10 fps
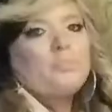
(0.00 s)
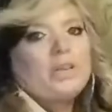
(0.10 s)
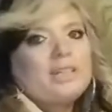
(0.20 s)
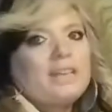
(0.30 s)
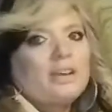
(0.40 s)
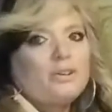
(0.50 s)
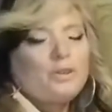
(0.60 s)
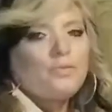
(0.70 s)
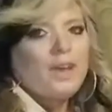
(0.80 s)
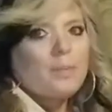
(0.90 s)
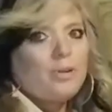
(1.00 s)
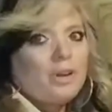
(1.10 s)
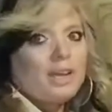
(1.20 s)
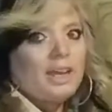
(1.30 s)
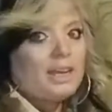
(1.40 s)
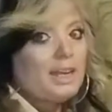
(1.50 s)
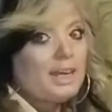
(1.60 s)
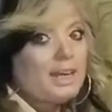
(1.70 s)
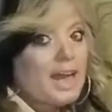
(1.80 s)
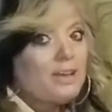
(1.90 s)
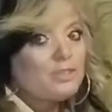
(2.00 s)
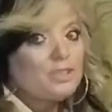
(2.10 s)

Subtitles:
put it down on your fabric, cut it out,